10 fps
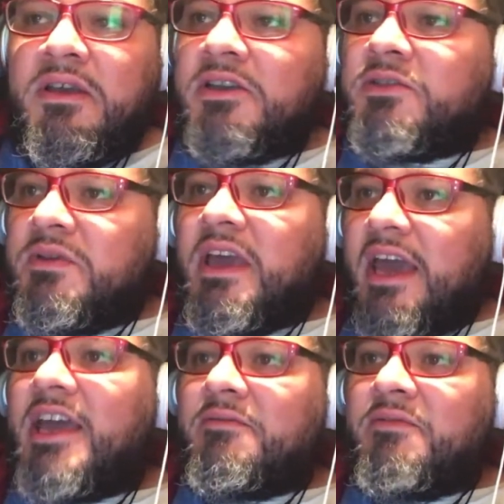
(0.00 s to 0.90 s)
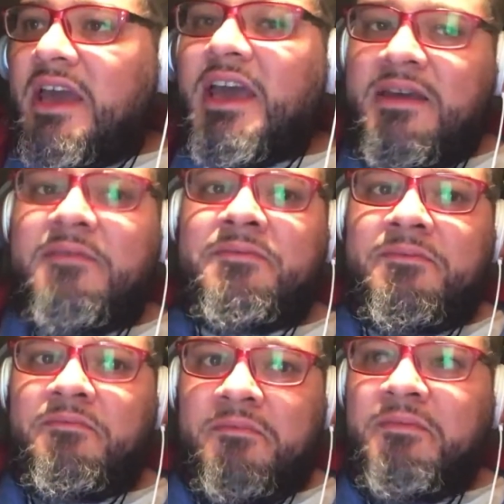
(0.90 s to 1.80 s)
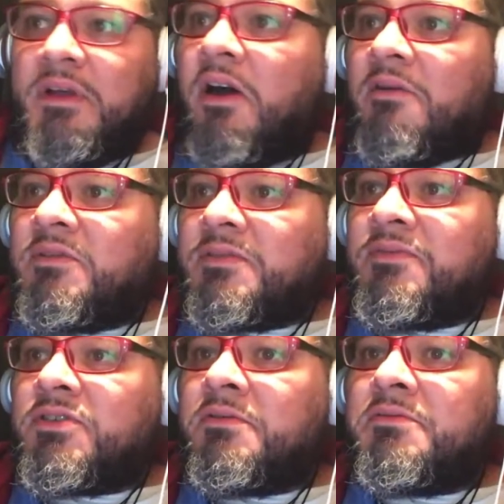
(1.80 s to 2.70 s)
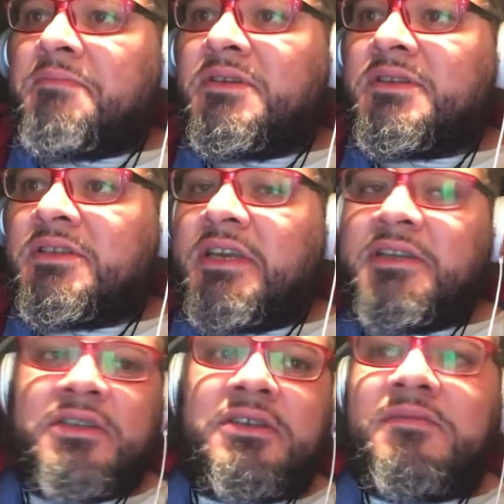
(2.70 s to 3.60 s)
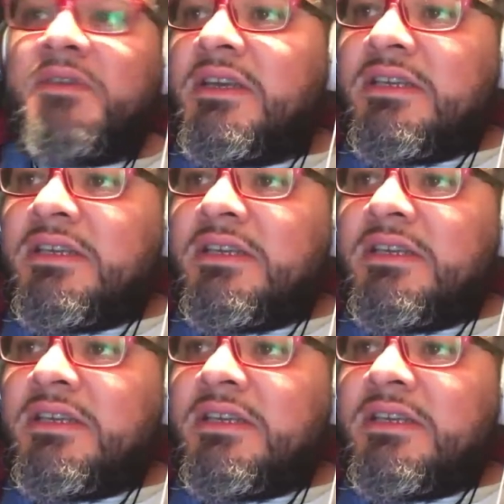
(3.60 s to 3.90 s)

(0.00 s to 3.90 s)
because we have almost visual representation of